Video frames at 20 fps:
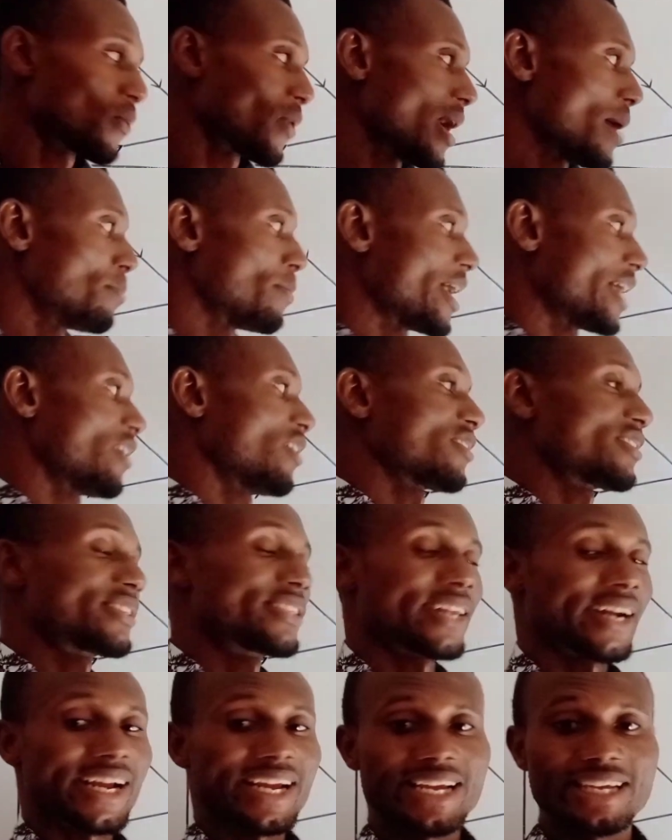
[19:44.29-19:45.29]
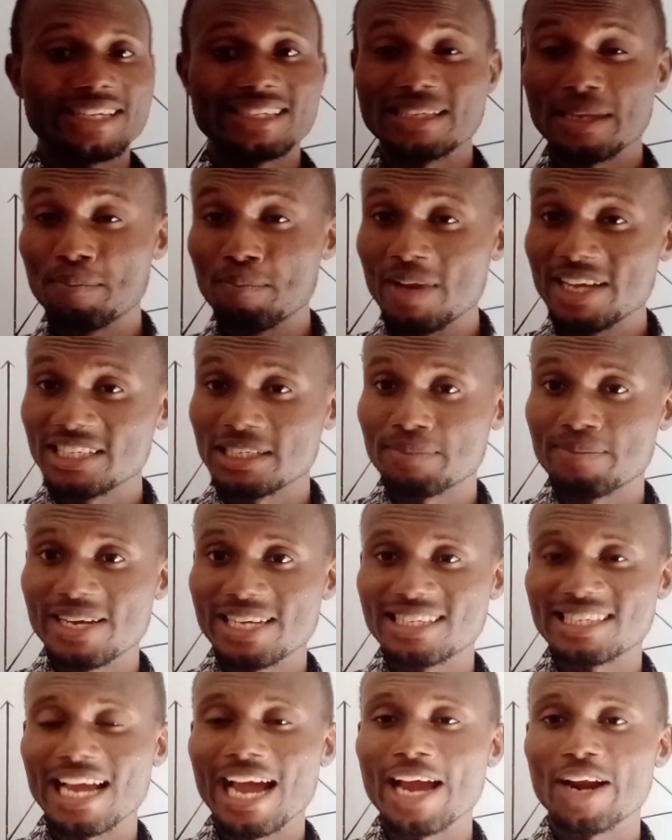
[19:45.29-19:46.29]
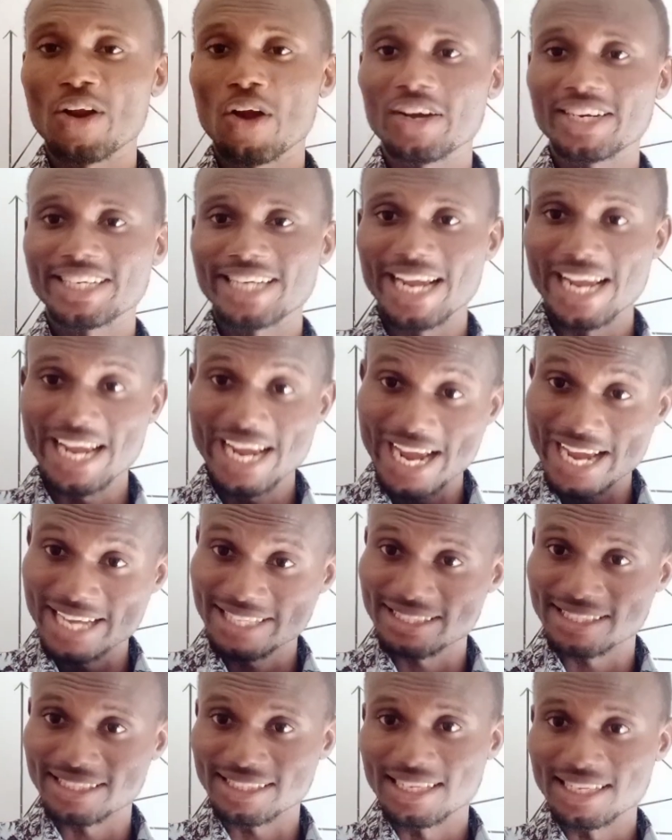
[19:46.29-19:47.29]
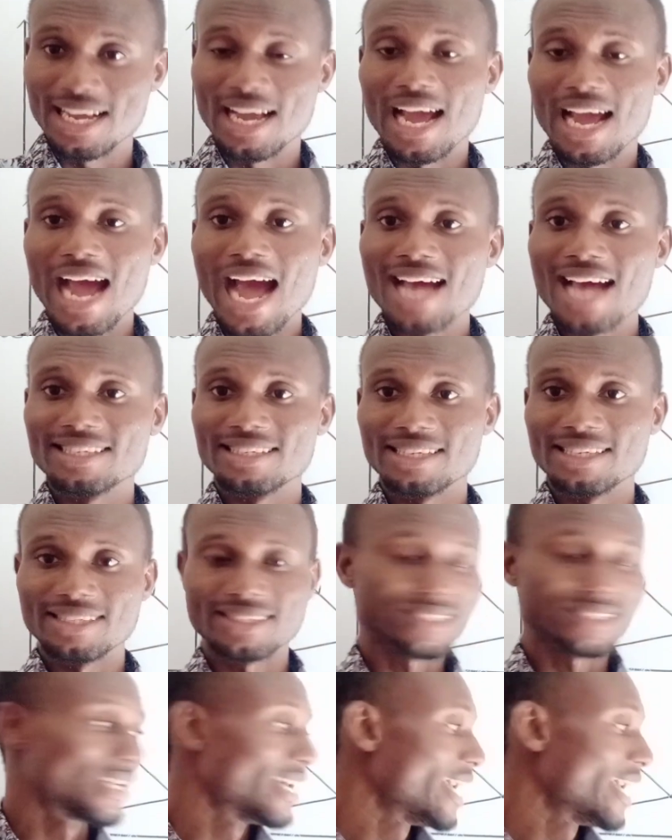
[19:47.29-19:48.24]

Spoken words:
where -3 is a measurement along the S-axis